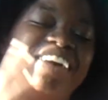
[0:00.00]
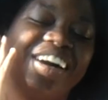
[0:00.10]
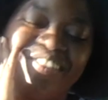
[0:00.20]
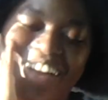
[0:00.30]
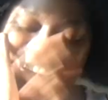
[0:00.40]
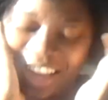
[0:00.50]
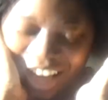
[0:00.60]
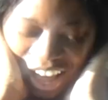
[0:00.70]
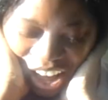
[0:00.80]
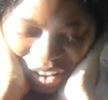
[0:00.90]
Oh my
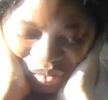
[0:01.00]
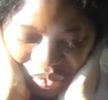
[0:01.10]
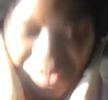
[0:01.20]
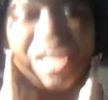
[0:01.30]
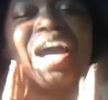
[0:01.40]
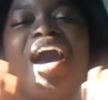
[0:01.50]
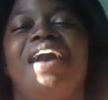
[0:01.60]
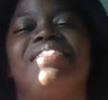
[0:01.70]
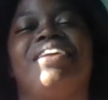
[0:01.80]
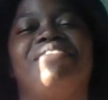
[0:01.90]
god.
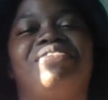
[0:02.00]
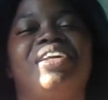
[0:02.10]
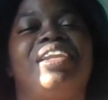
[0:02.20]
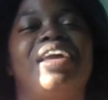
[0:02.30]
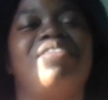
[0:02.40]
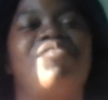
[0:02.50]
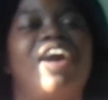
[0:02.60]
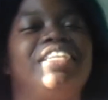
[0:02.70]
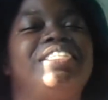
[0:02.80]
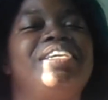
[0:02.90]
I definitely like
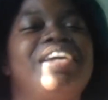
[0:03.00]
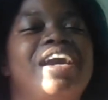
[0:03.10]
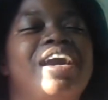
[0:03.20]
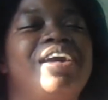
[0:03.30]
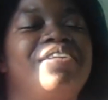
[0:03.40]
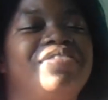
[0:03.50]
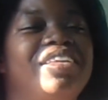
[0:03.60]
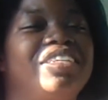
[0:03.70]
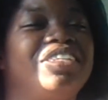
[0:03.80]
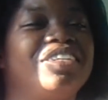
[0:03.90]
watching
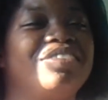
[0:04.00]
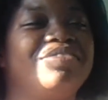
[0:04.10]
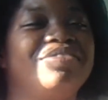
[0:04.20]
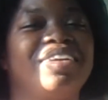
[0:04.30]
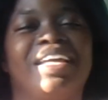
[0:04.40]
this show.